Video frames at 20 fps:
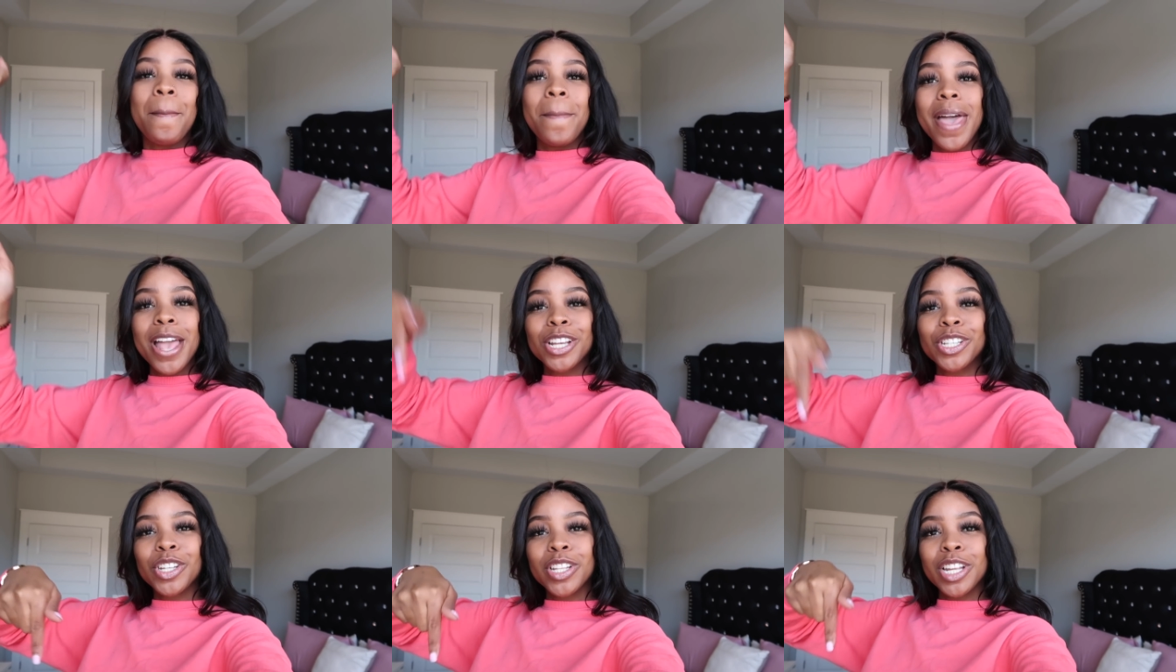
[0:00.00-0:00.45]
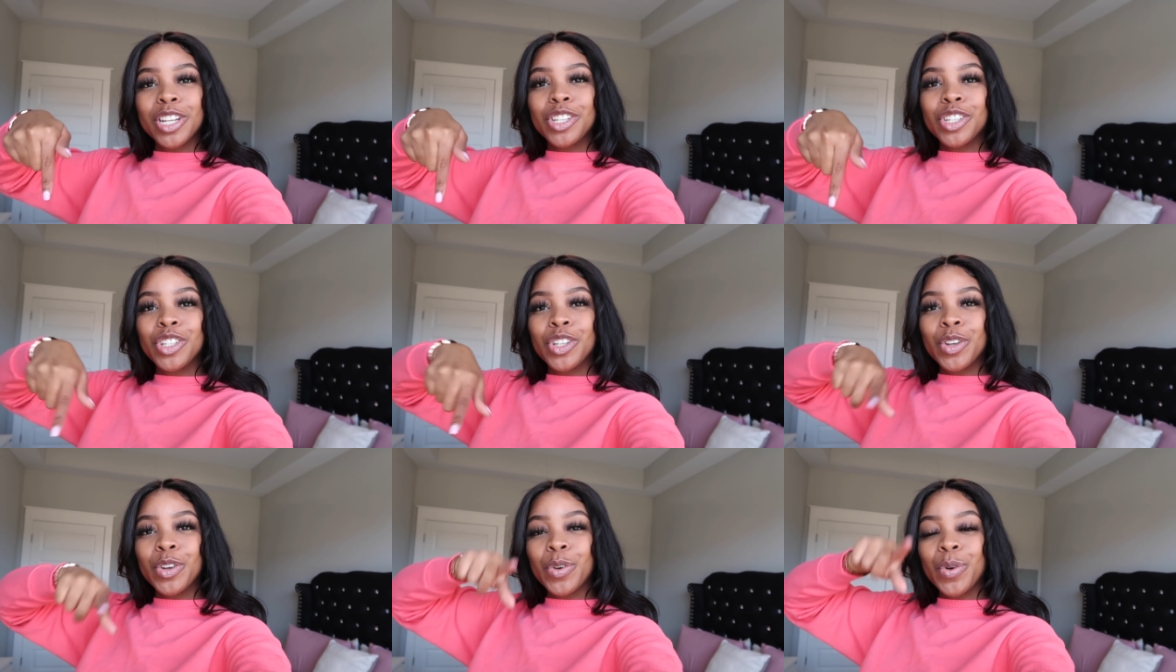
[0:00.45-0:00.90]
make sure
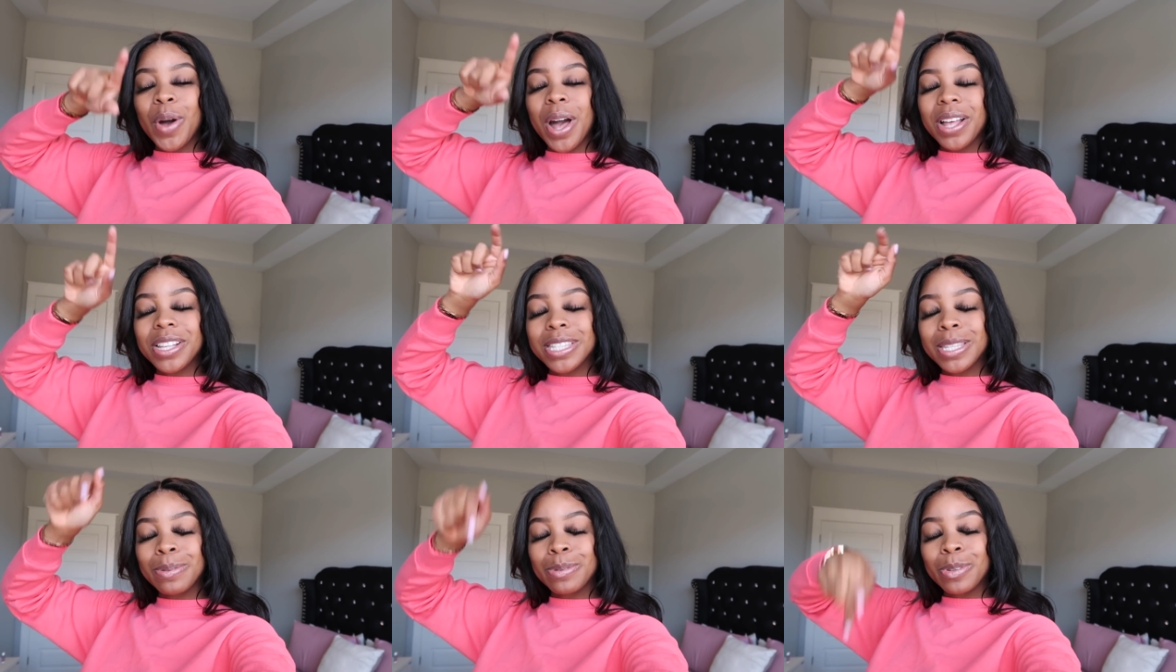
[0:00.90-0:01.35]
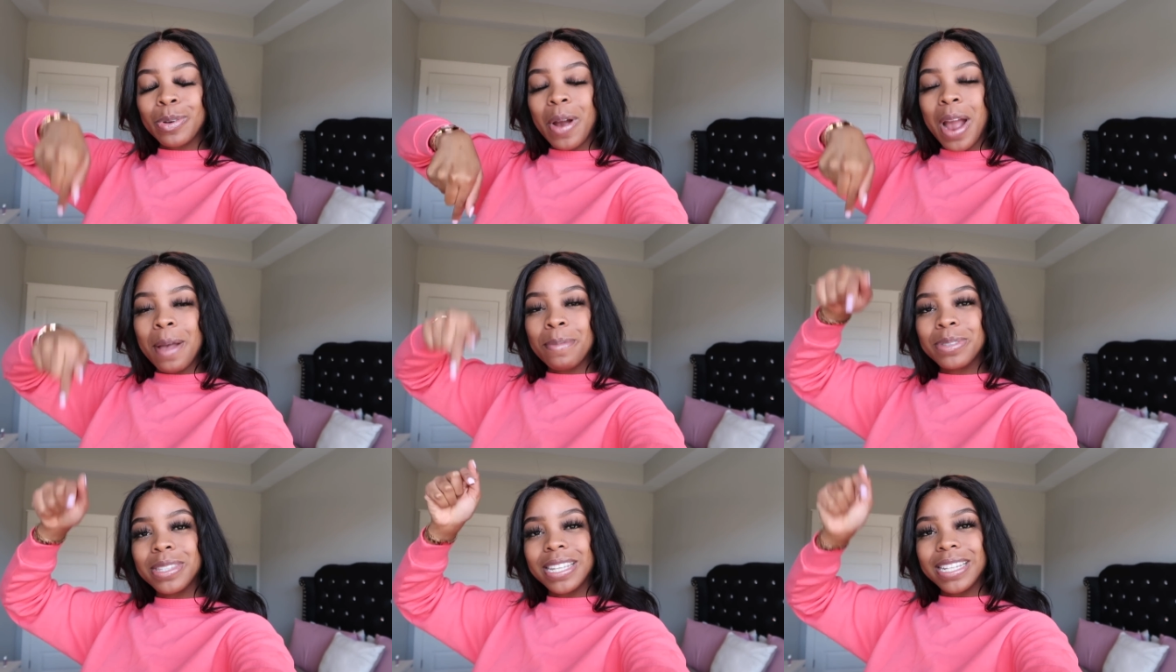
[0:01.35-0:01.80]
that you
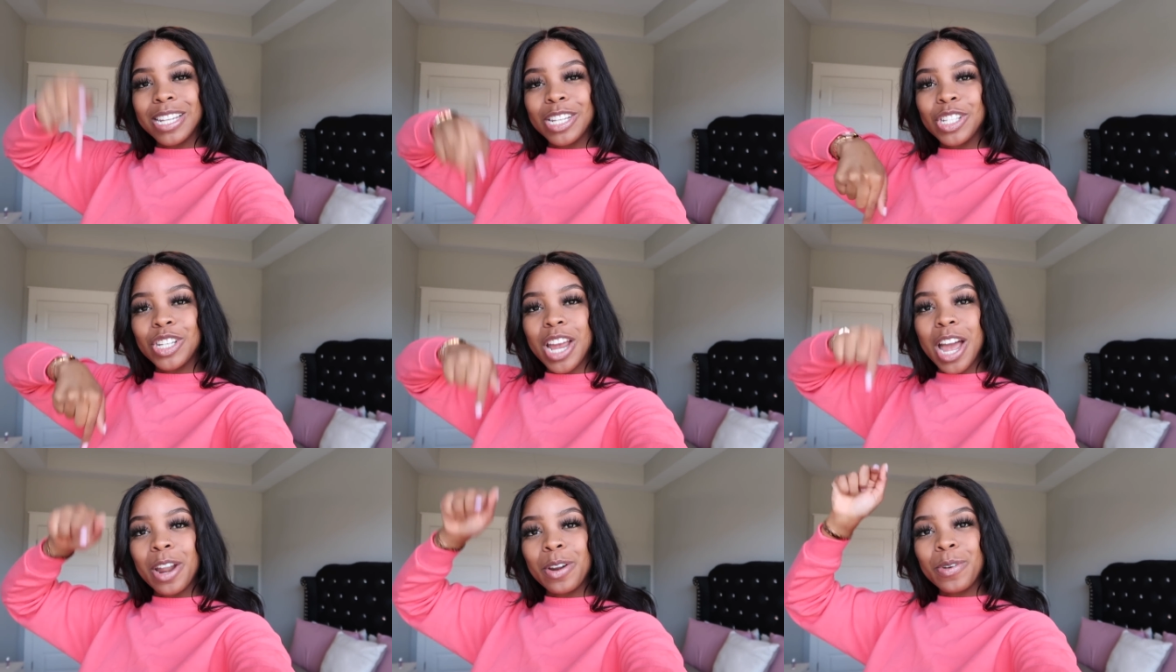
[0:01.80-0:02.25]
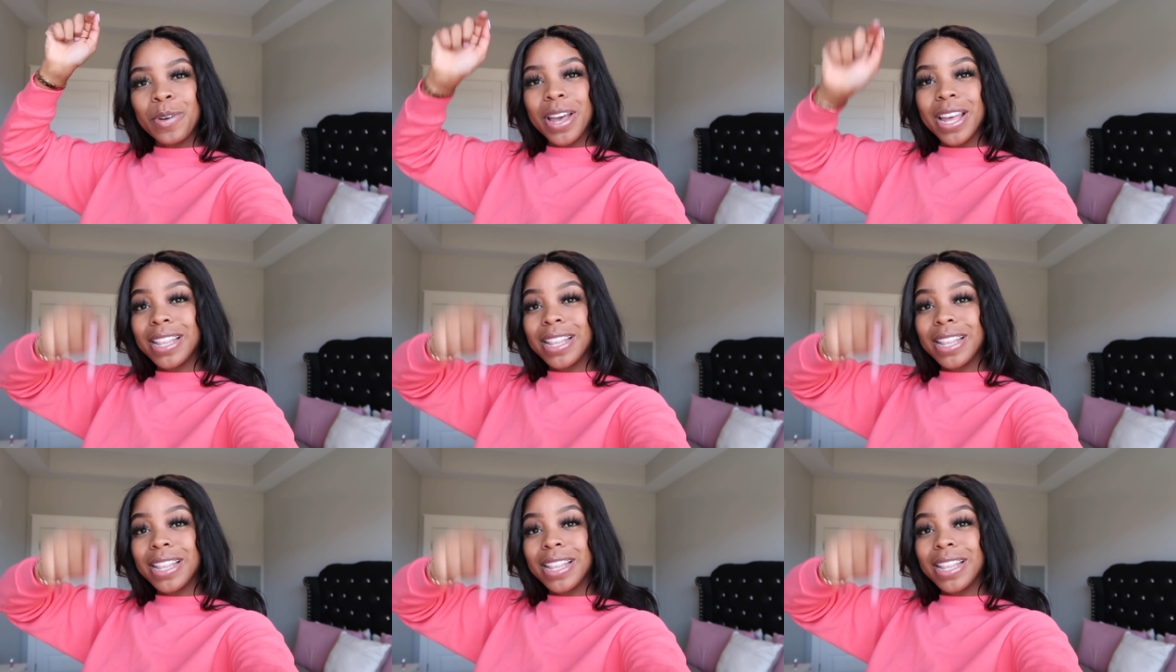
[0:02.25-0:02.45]
subscribe to this channel,